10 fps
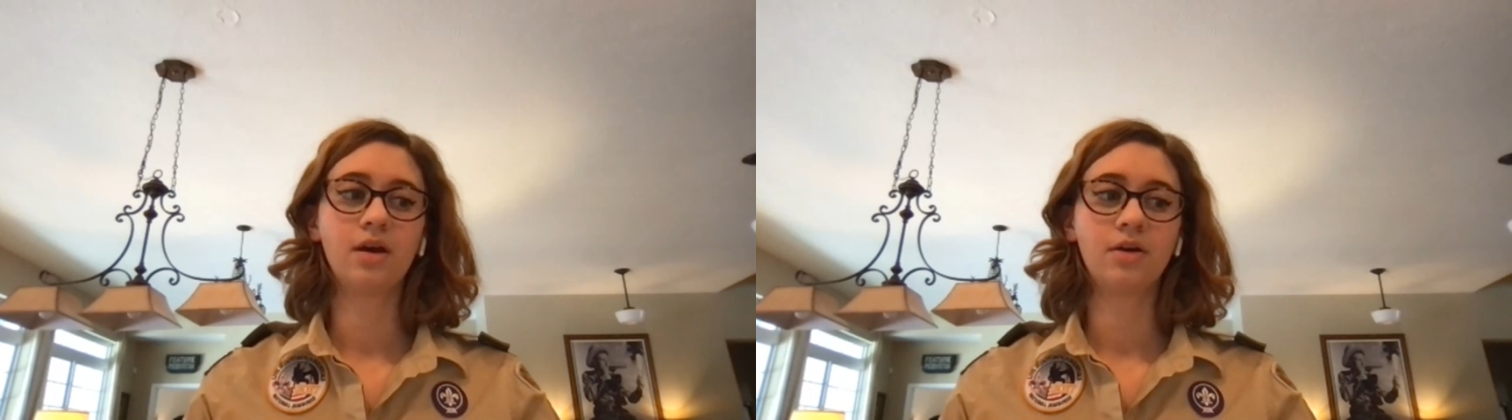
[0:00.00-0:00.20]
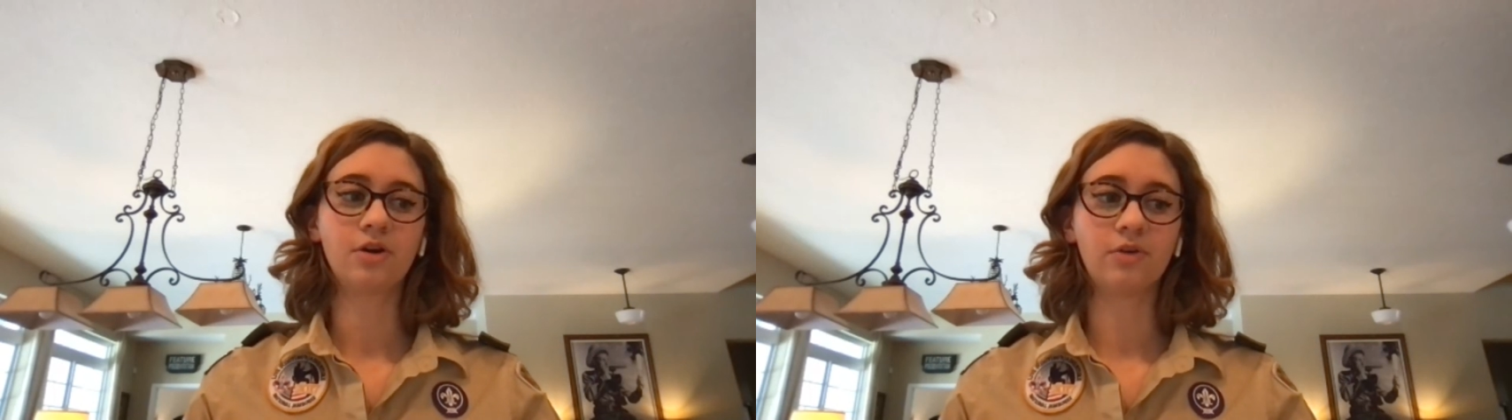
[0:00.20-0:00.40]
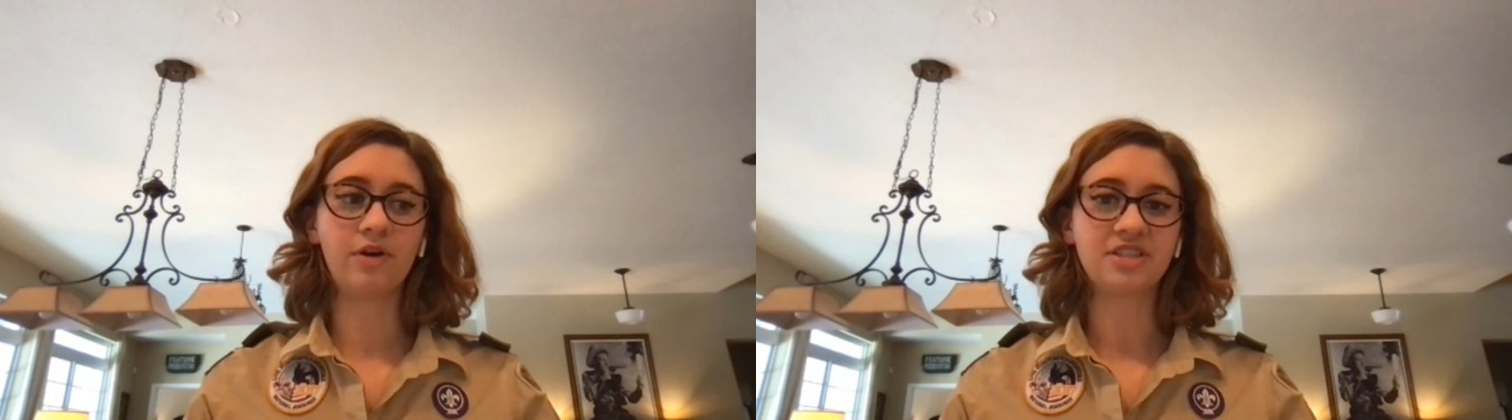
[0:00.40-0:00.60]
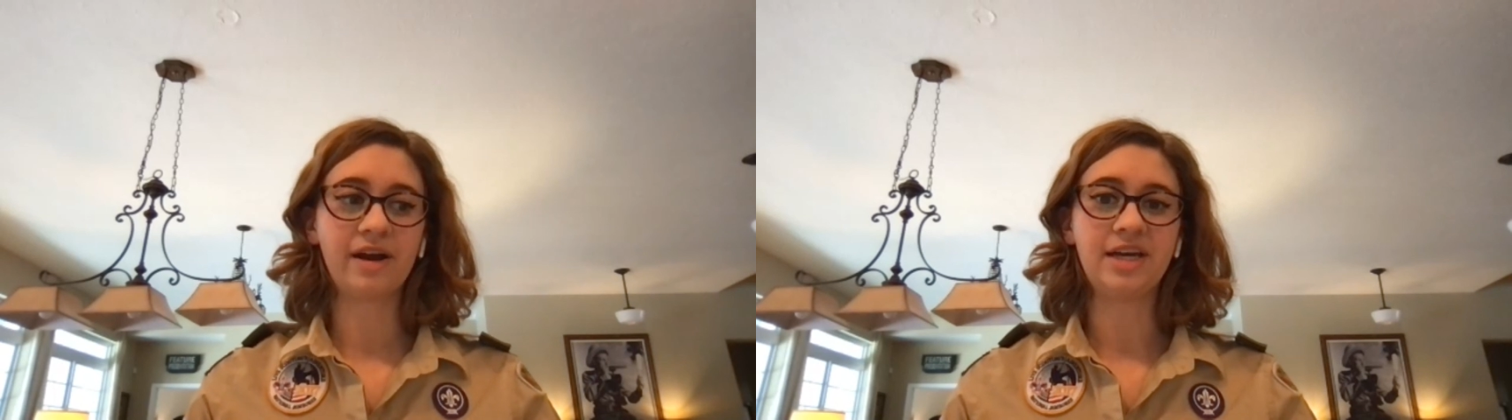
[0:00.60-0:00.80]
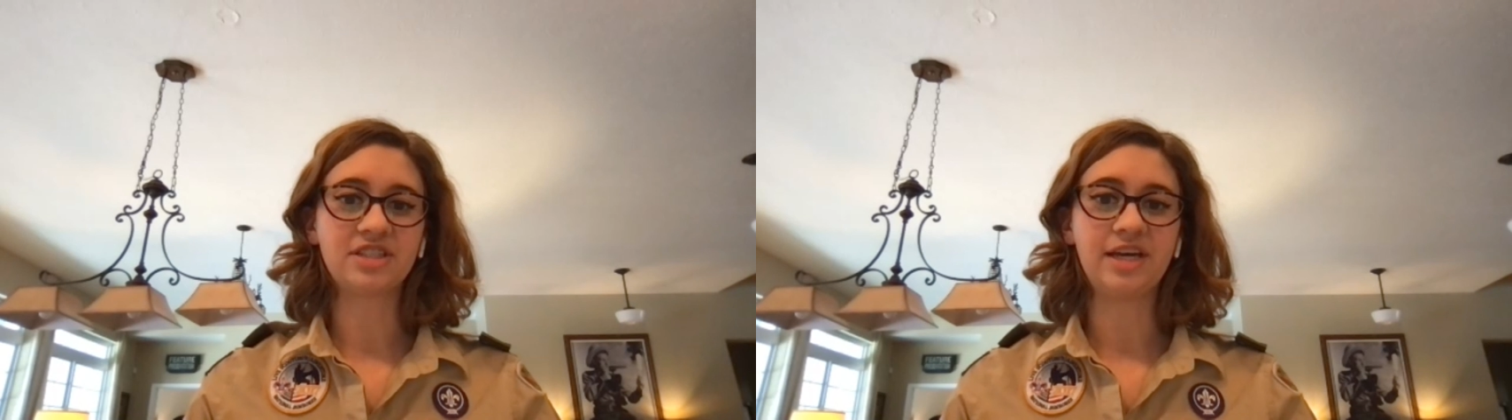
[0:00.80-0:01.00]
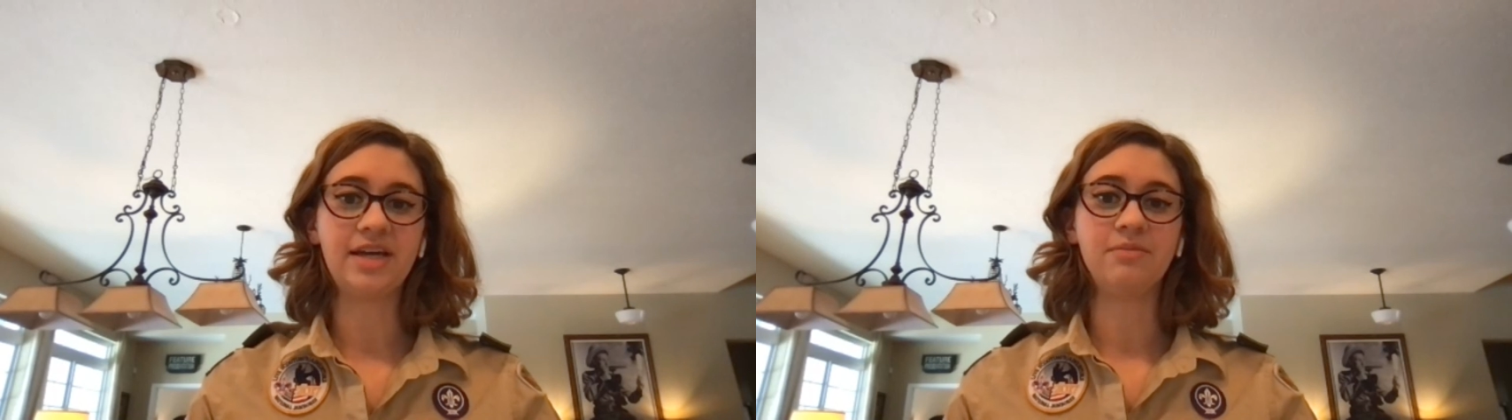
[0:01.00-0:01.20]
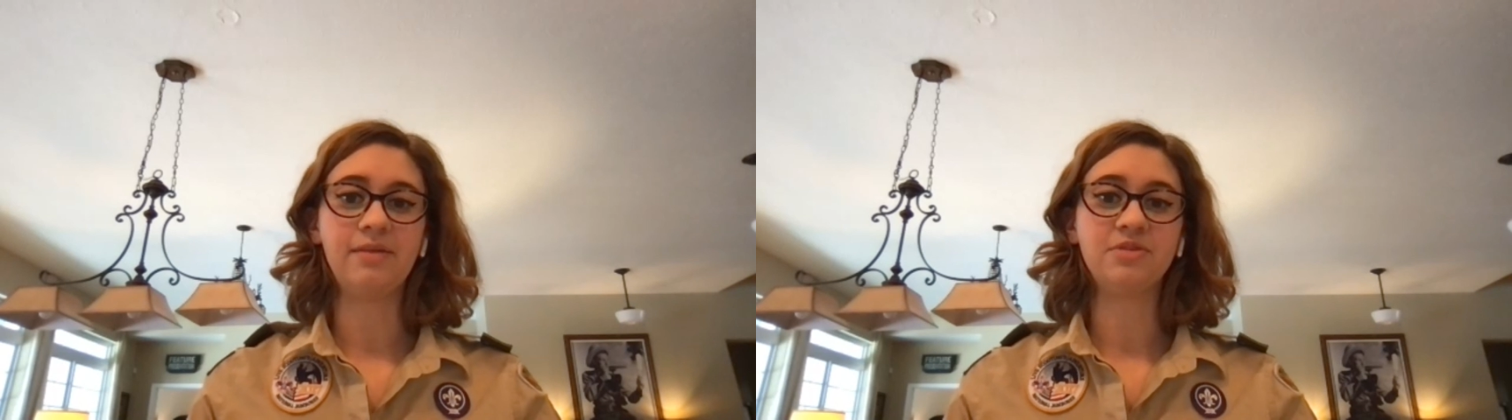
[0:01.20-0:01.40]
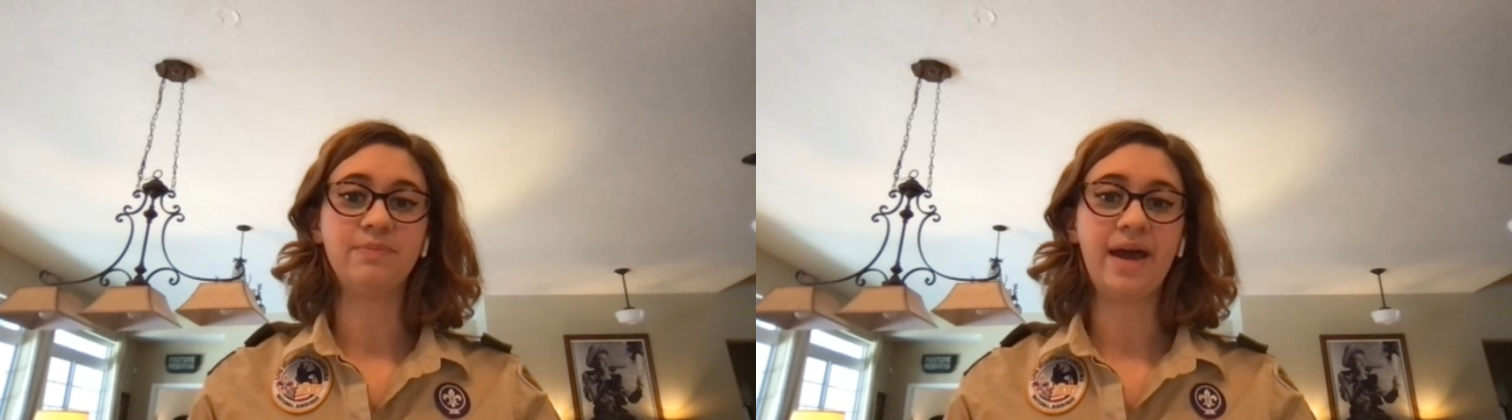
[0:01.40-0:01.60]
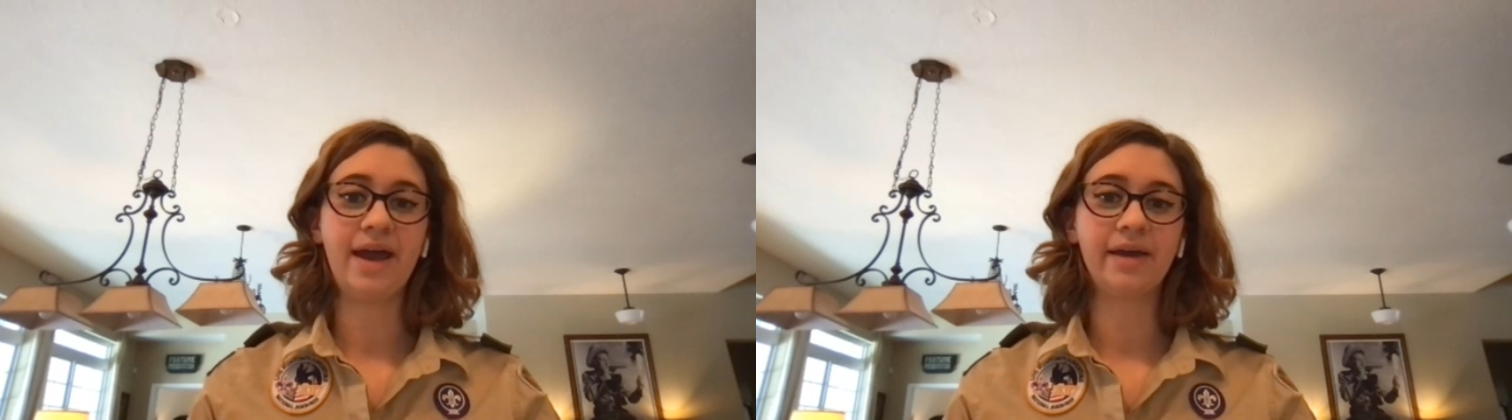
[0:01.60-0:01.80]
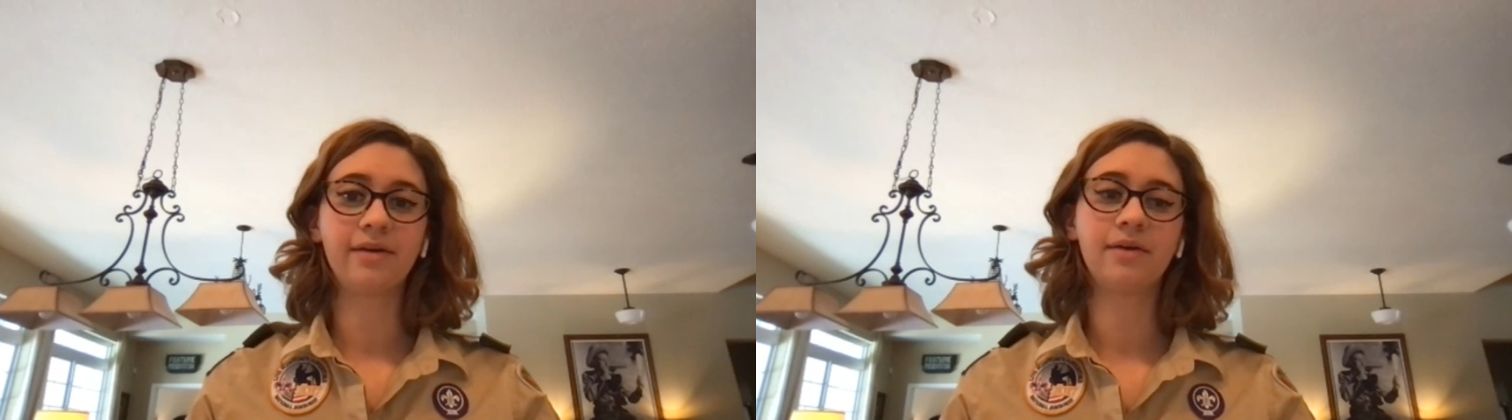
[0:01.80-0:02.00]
coronavirus hit, named Meg.